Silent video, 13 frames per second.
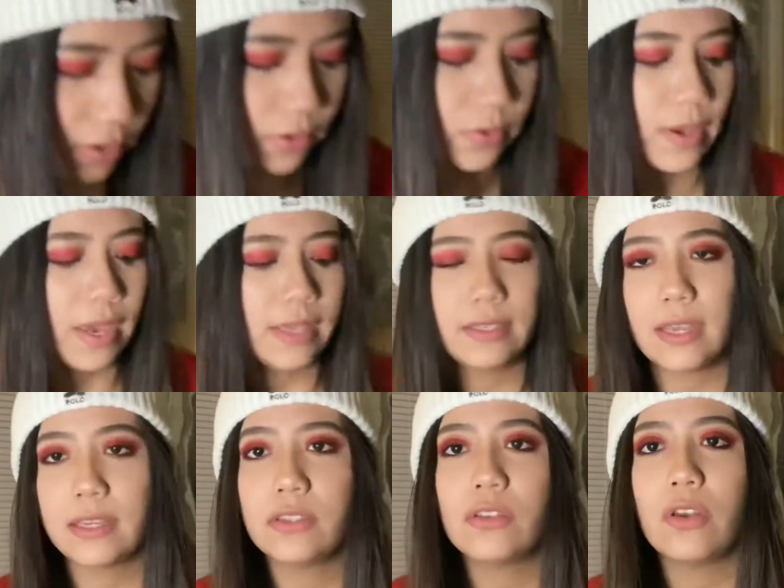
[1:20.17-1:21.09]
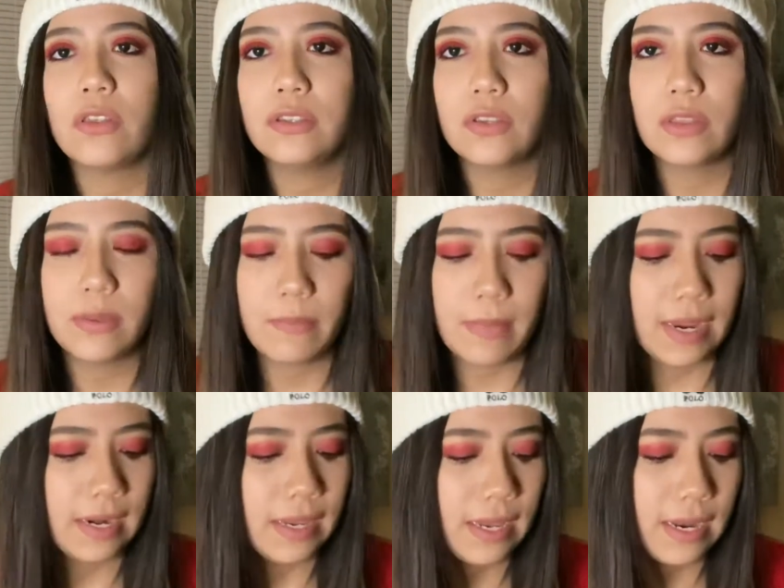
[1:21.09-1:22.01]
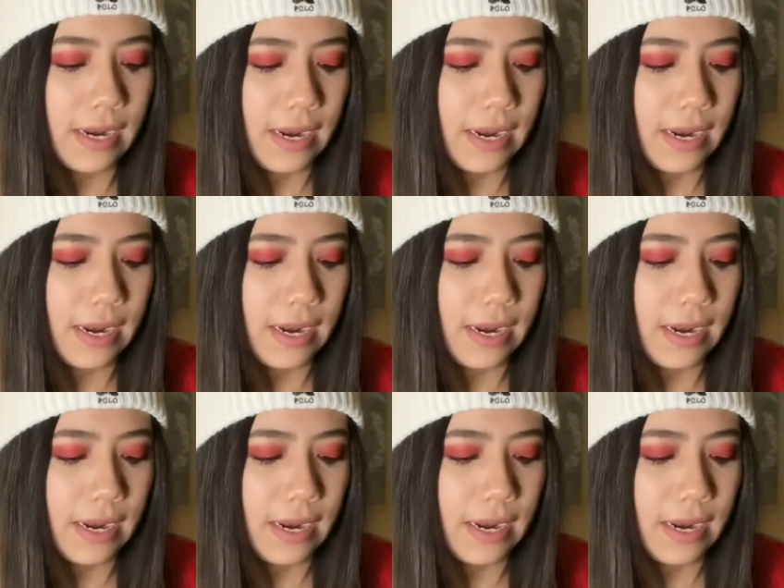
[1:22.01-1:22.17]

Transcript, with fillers: You guys, I saw this on the mannequin